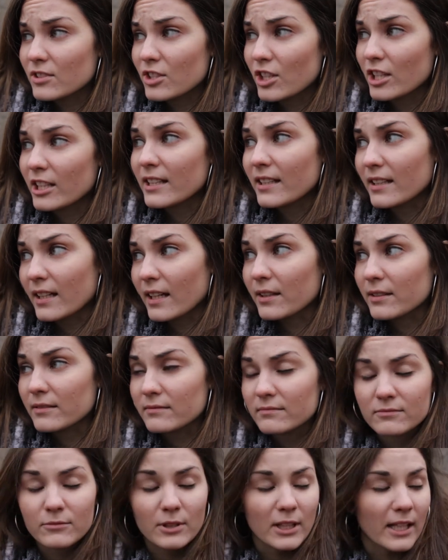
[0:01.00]
Jenny and
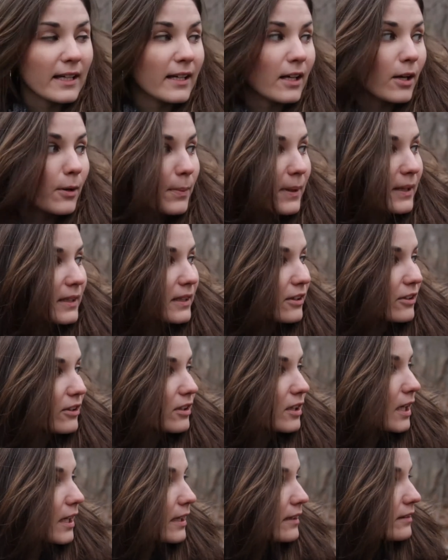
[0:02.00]
I would hang out back here
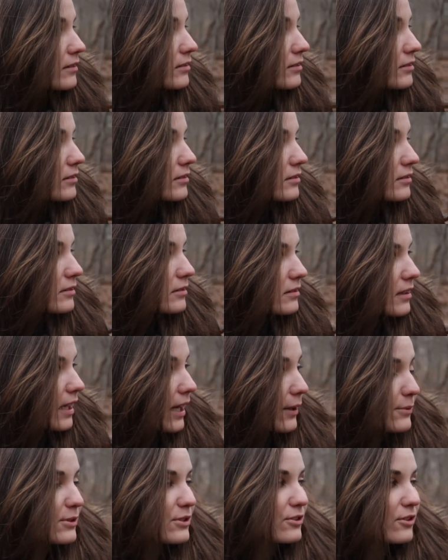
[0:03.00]
a lot.
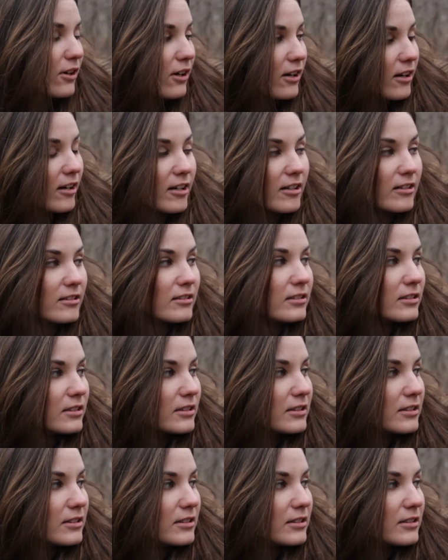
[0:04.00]
I would draw.